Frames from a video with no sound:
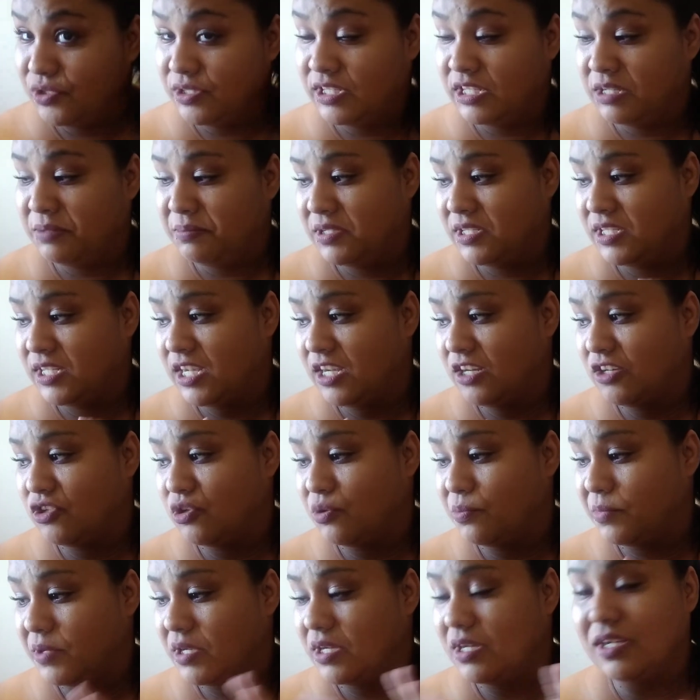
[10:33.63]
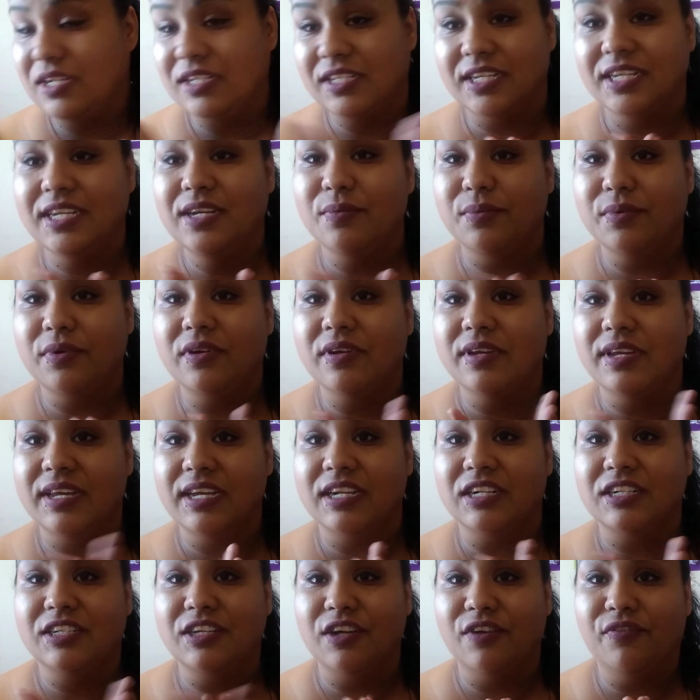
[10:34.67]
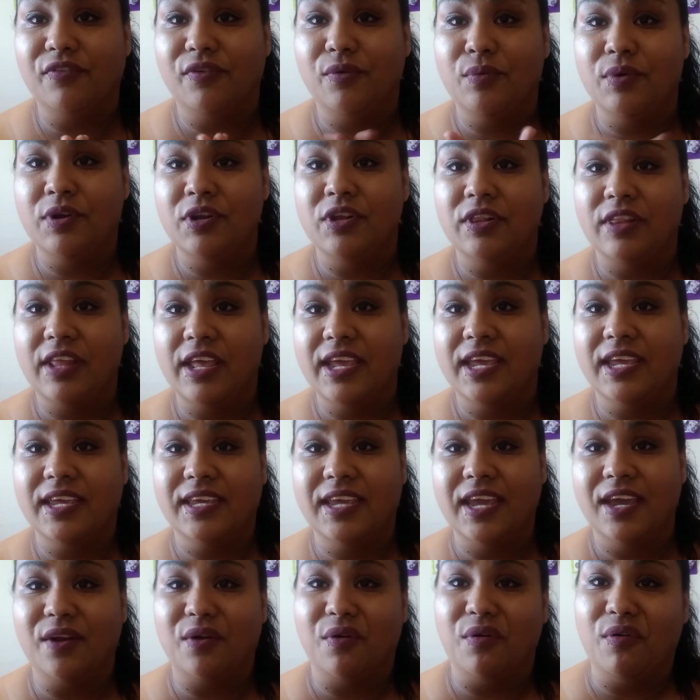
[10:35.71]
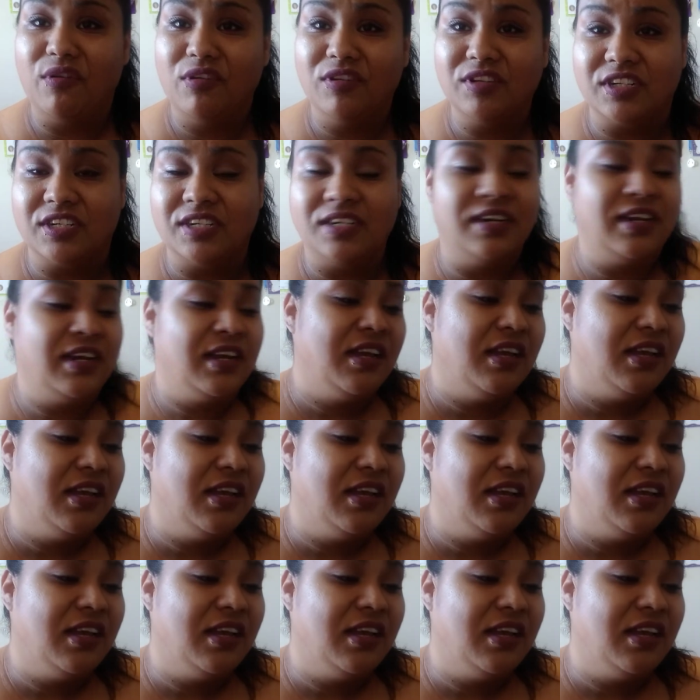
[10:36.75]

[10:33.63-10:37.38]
a sleeping schedule, because it will get tougher when they get older.